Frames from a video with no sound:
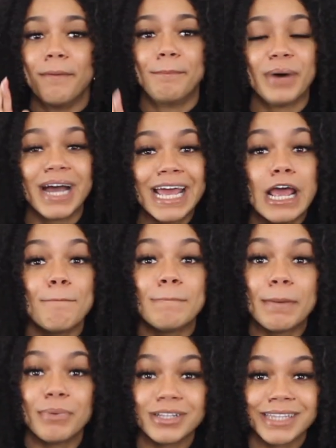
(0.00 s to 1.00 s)
But
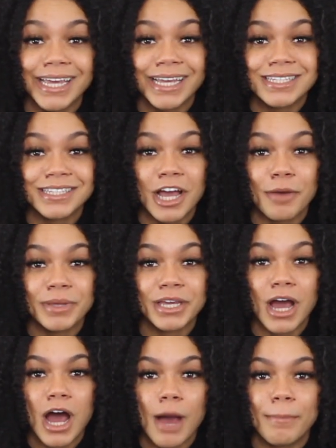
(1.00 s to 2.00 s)
my birthday is coming
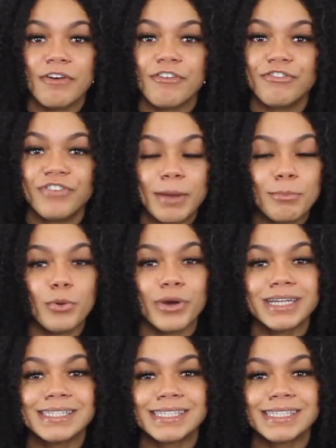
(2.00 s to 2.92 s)
up February